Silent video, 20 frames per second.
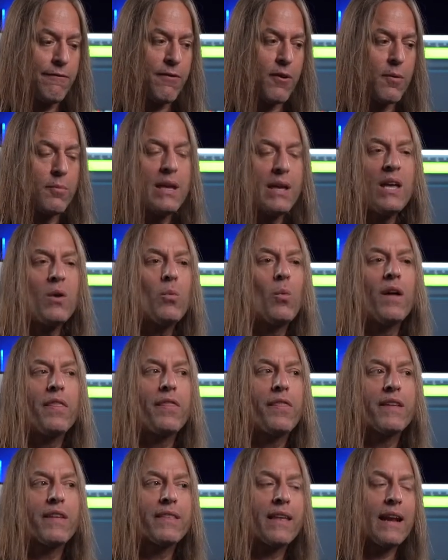For me,
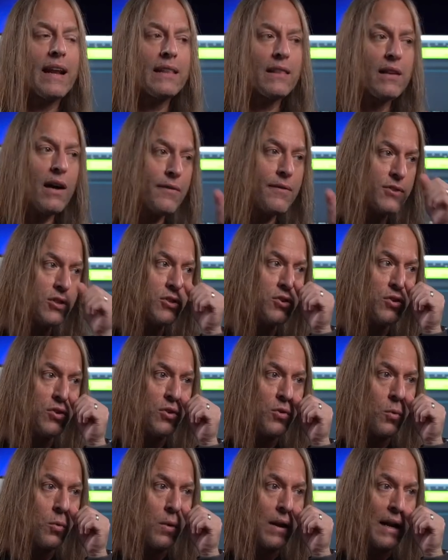one thing that I love to
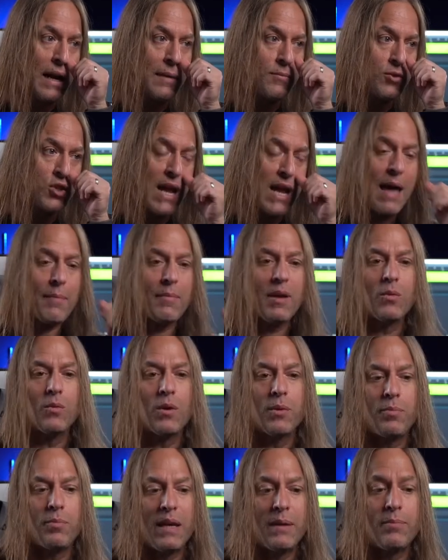do when I'm jamming
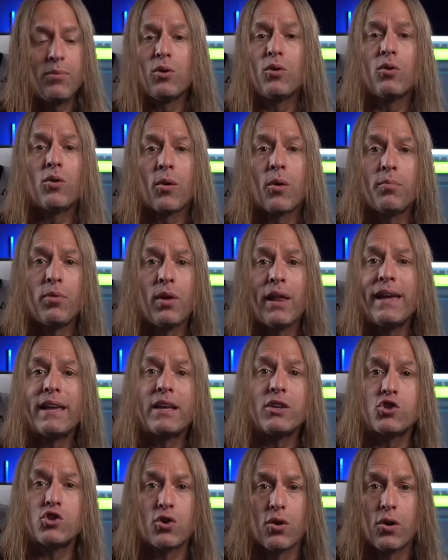with people or
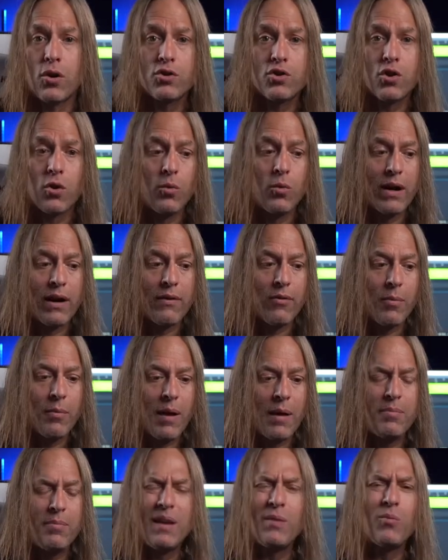playing in church or whatever it
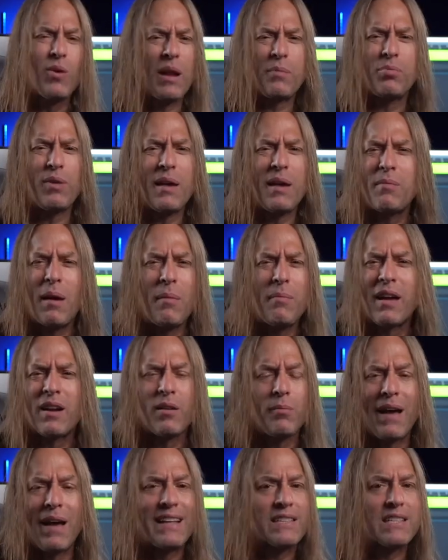might be, when I play in my
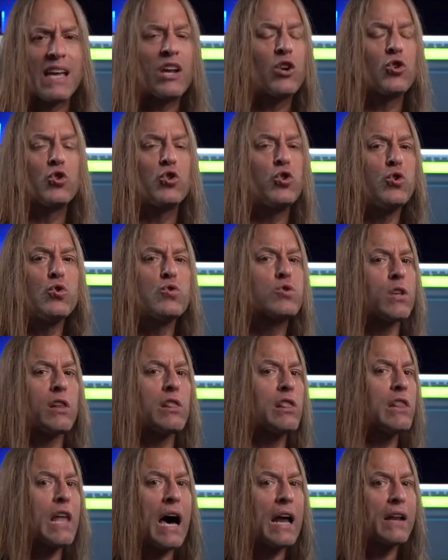metal bands, I don't use a
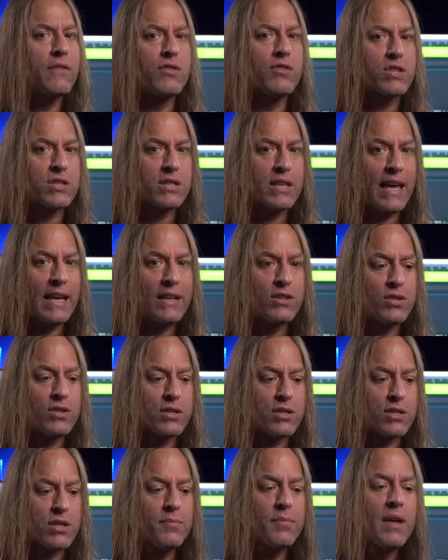lot of this CAGED
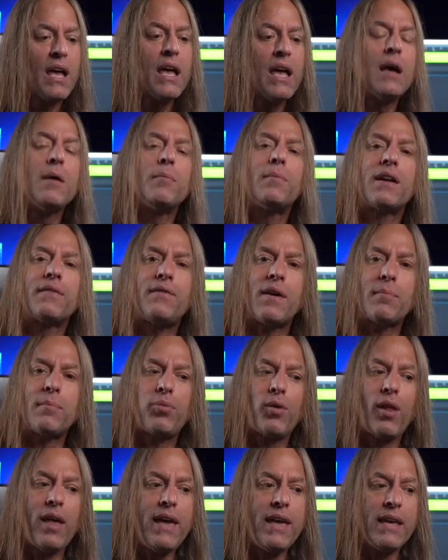system, but if I'm
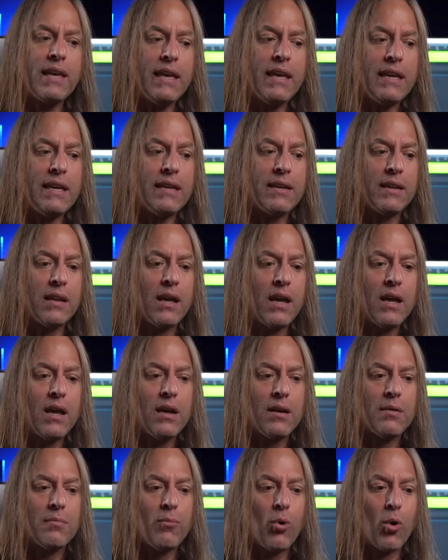playing in
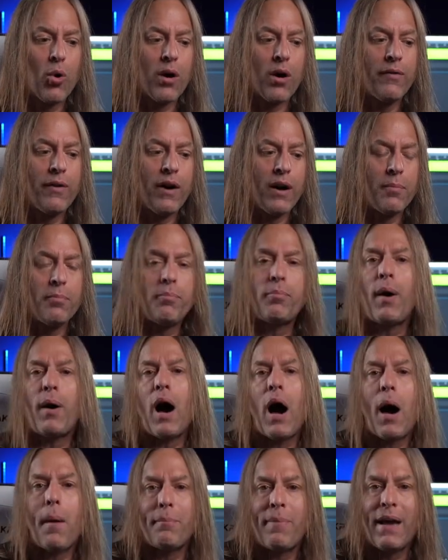more of a
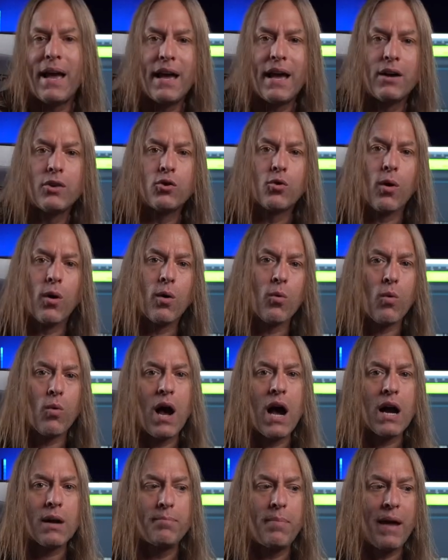pop band or a
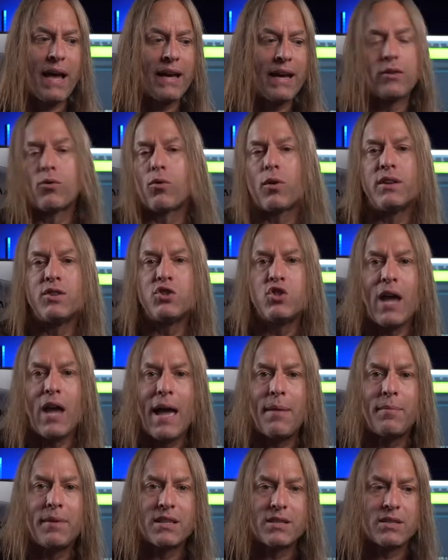rock band or a
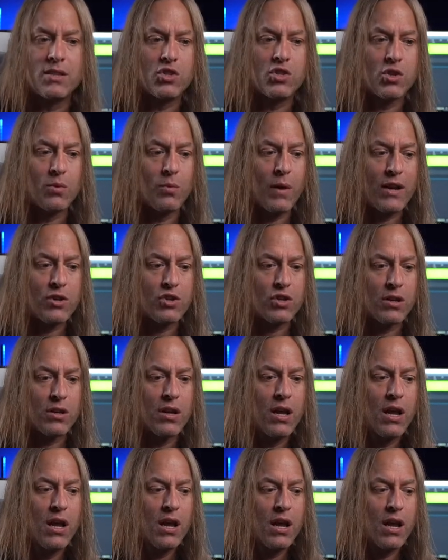jamming situation